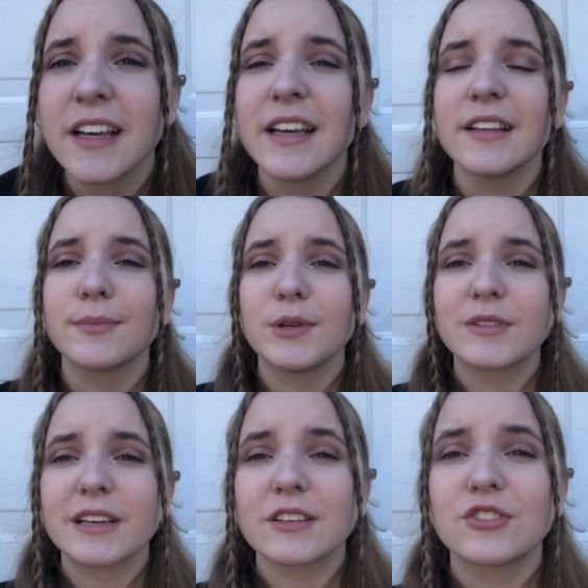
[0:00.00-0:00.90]
His
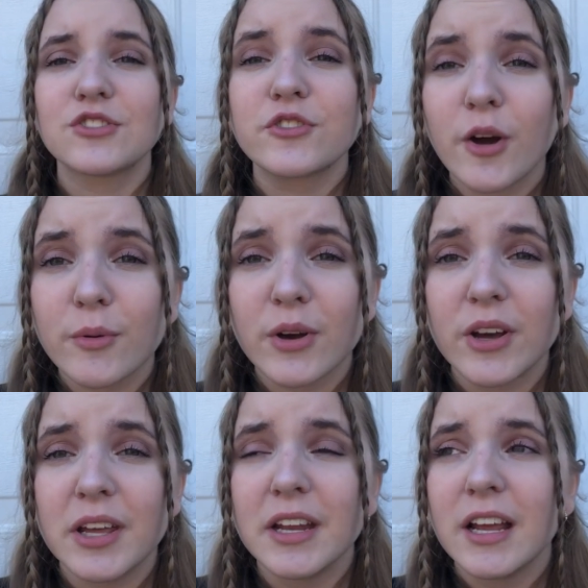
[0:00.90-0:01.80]
music is so
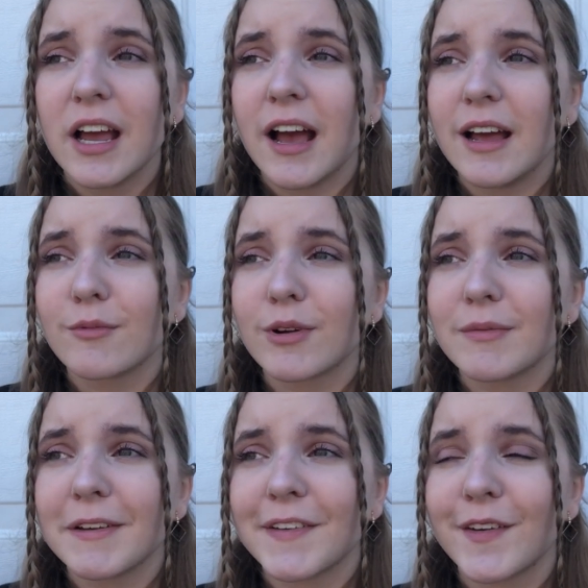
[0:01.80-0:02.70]
good, and one of
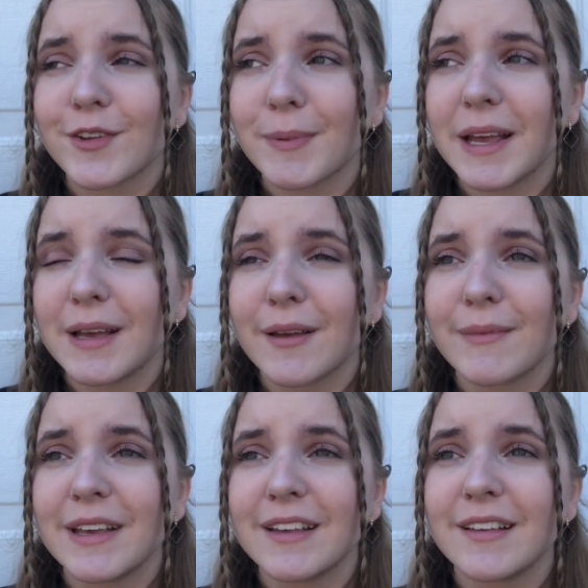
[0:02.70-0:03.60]
my favorites by him
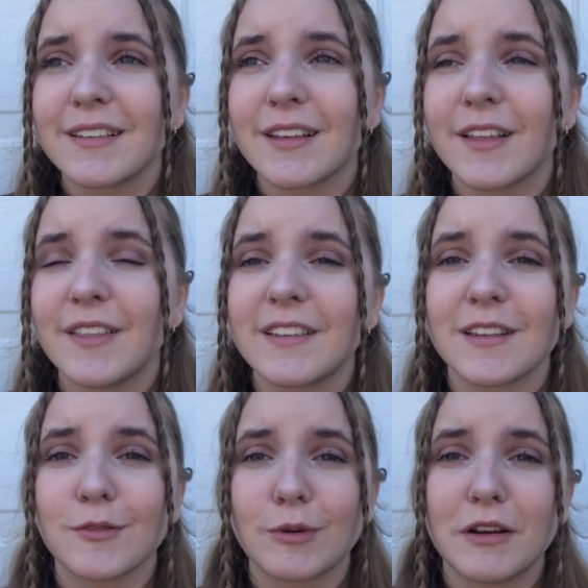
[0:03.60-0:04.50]
is This
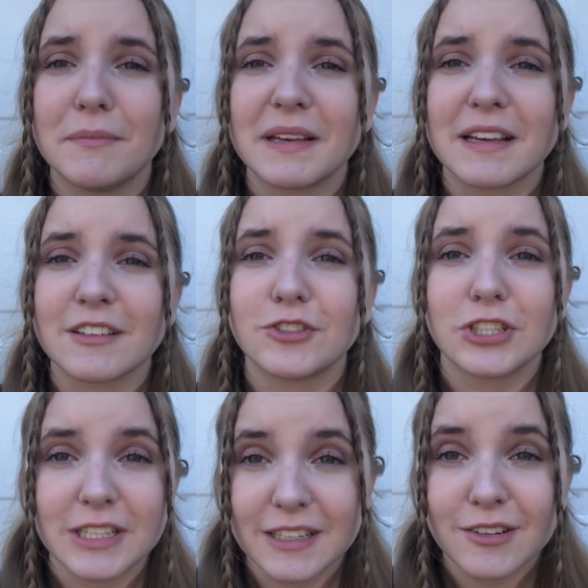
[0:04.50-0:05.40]
Is What Being
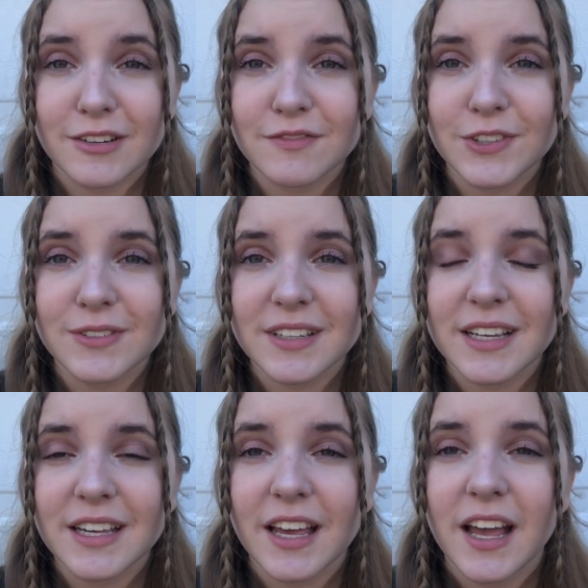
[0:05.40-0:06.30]
Cheated On Feels
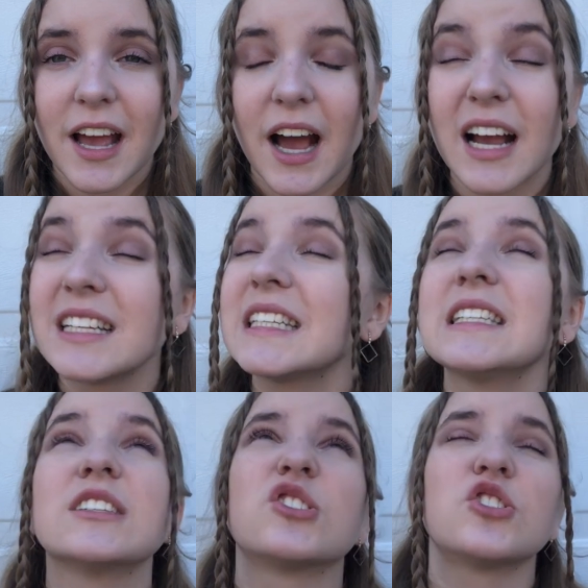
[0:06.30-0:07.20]
Like, and
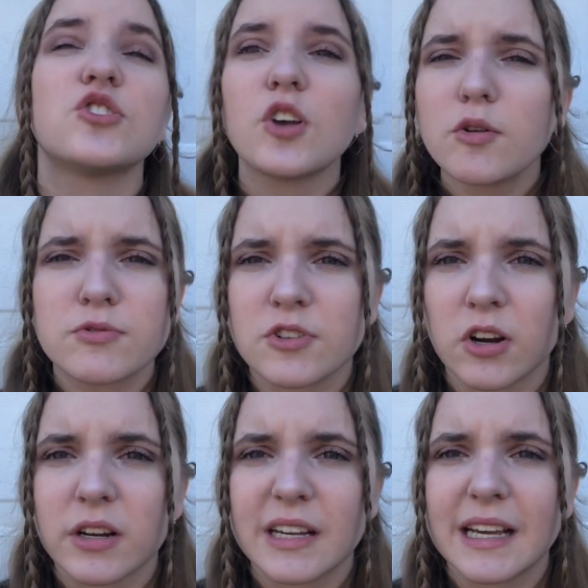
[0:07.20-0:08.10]
he is so
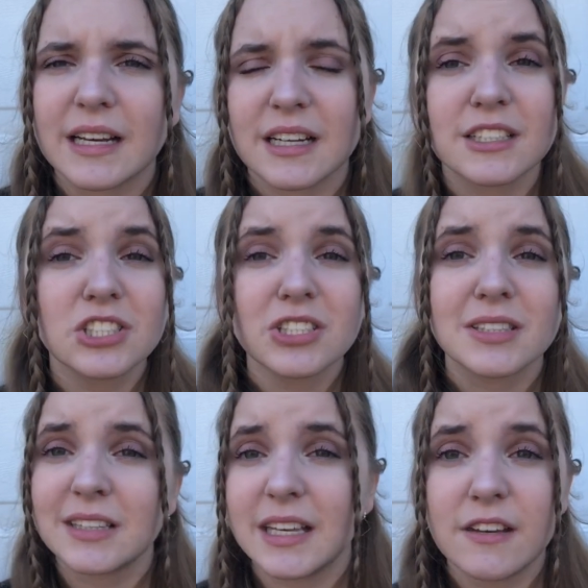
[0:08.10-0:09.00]
snarky, and I just
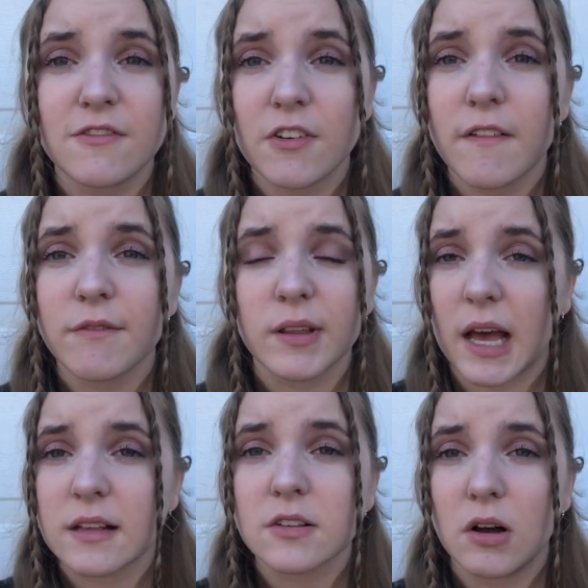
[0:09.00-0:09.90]
live for
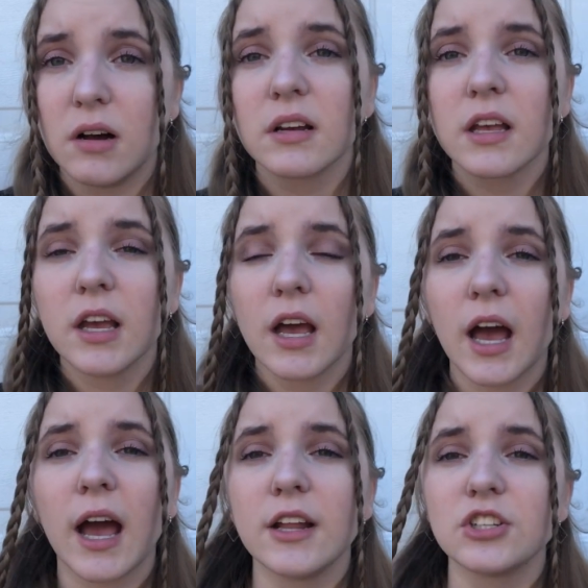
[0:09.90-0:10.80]
that song
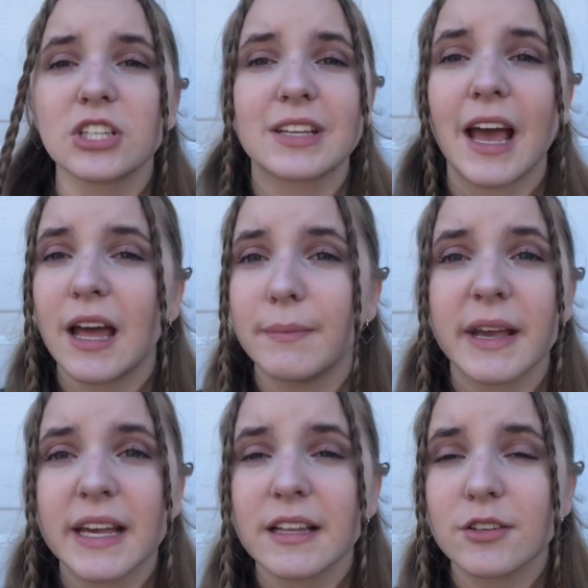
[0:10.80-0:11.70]
and just
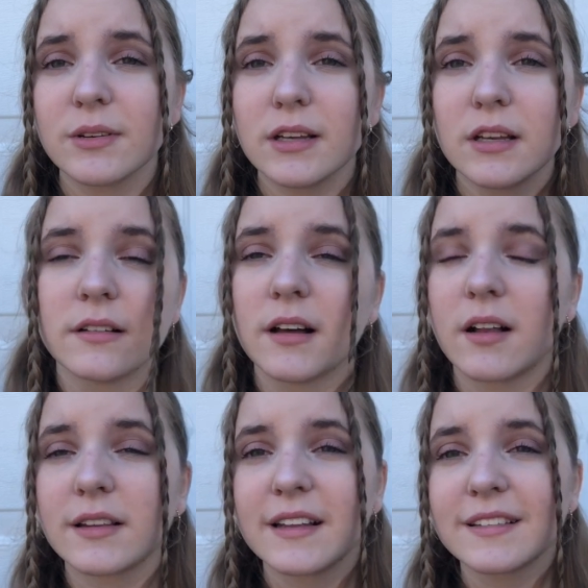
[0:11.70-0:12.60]
headbanging to it.
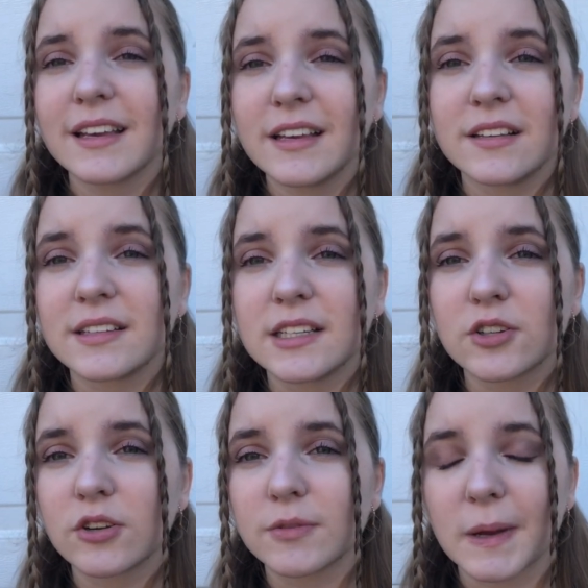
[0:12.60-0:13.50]
Let's Get Izzy
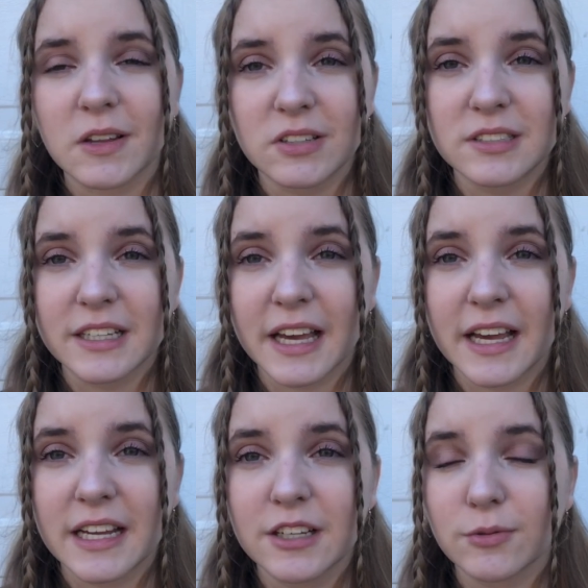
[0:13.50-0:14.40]
Noticed by Clinton
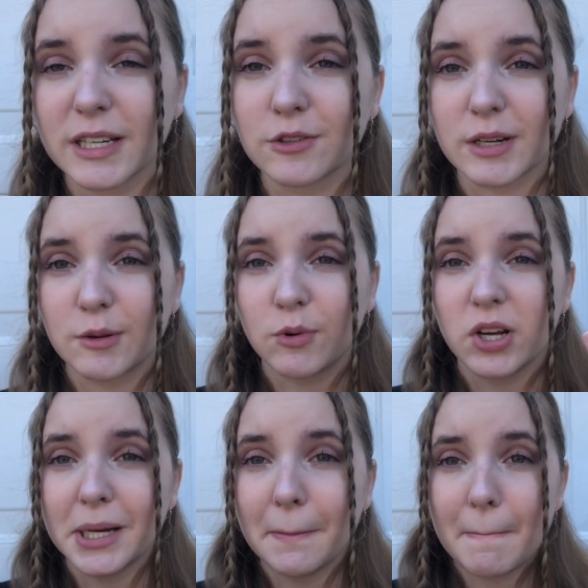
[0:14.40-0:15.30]
Kane
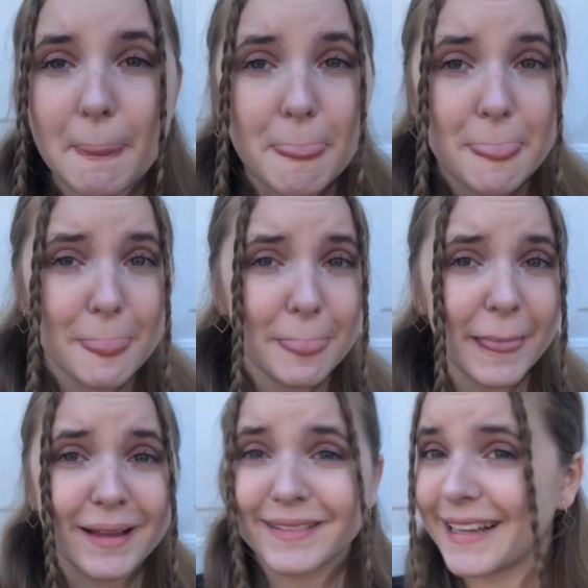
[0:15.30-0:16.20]
2021.
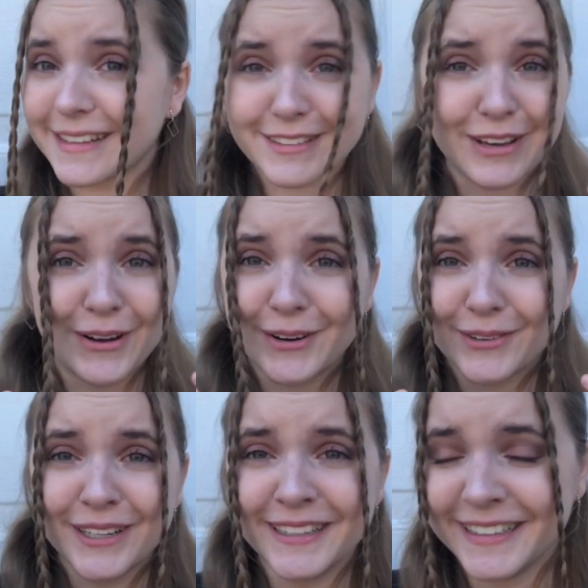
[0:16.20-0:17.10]
Let's
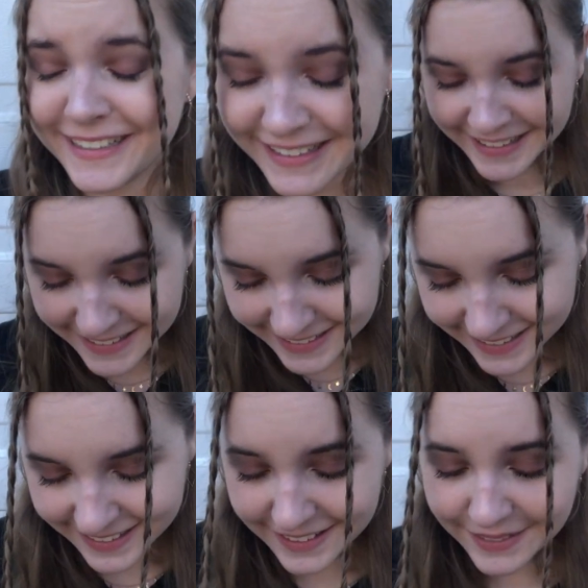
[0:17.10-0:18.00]
go.
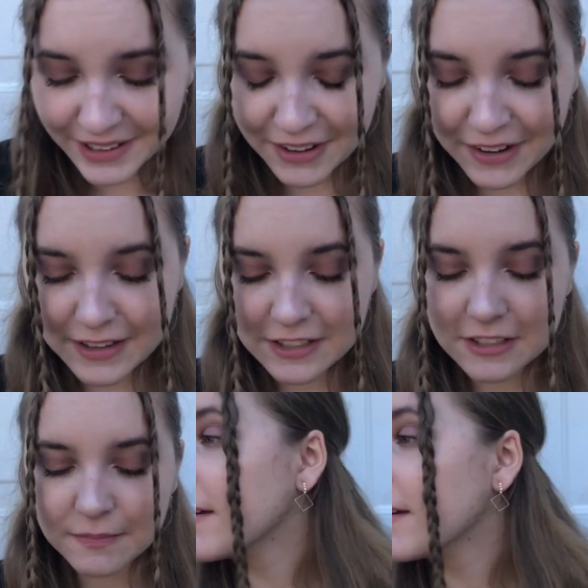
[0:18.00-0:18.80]
Oh my gosh.